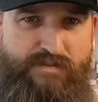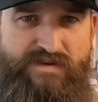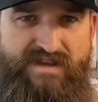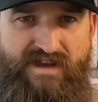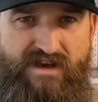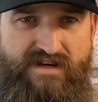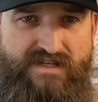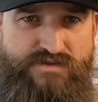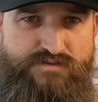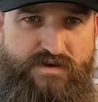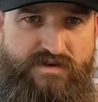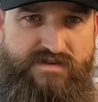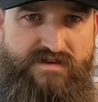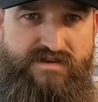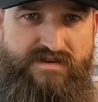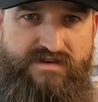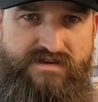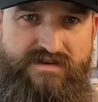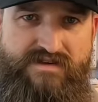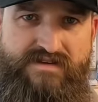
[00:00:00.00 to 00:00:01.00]
be honest with you.
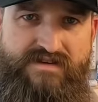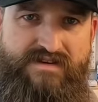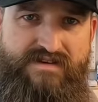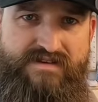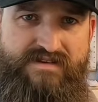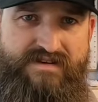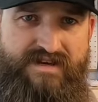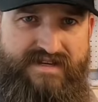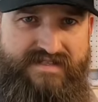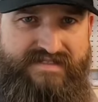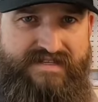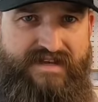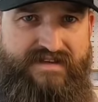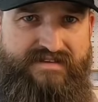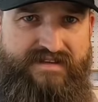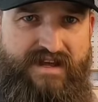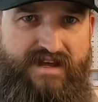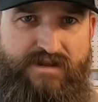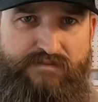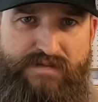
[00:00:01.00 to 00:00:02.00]
I sat
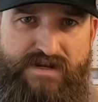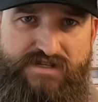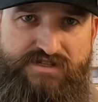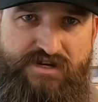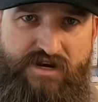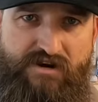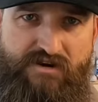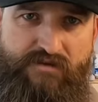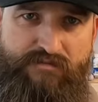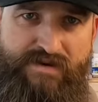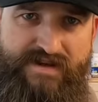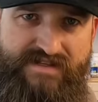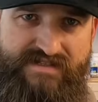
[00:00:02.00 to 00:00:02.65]
down in my chair to